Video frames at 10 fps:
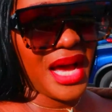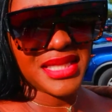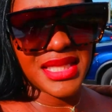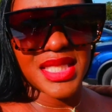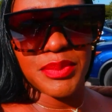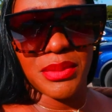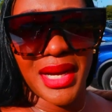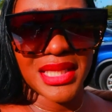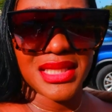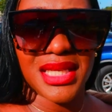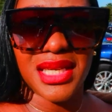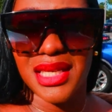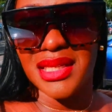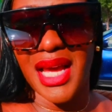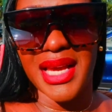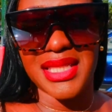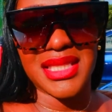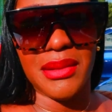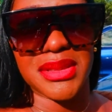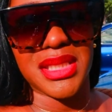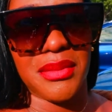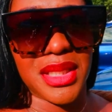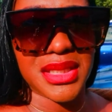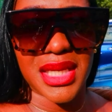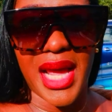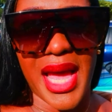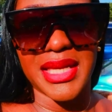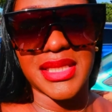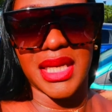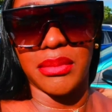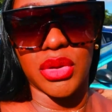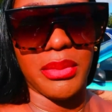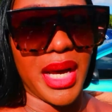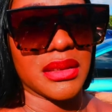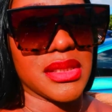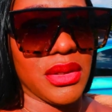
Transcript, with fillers: Asti Spumante. Like it's something similar to that. It's in a blue bottle.